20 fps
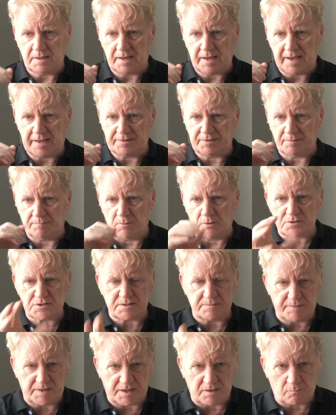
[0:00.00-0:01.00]
And the most
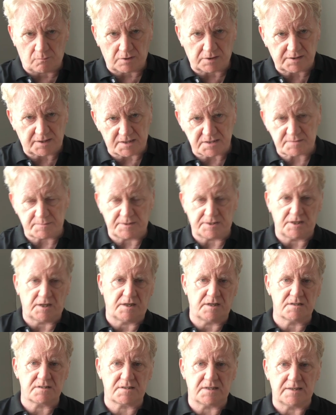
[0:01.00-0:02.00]
immediate work that has to be done
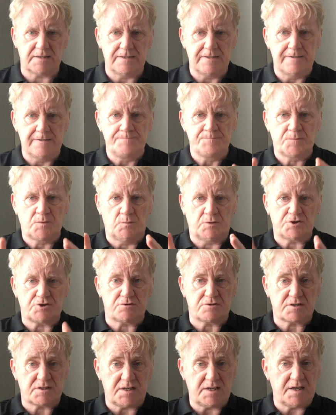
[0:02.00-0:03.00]
is that what you're
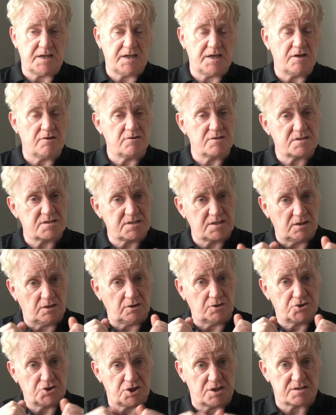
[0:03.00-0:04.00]
seeing here is
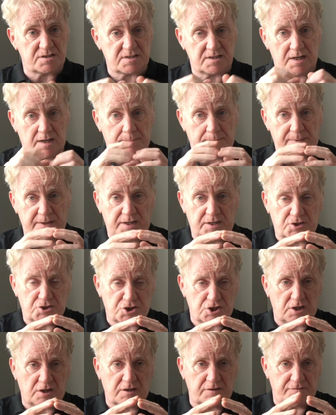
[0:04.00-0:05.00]
still just a big
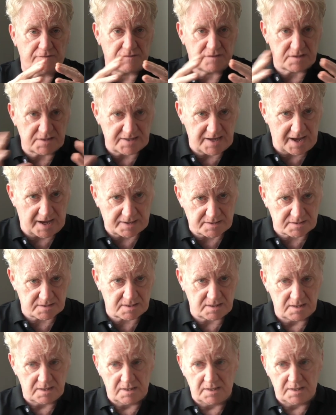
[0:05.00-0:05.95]
chunk of text.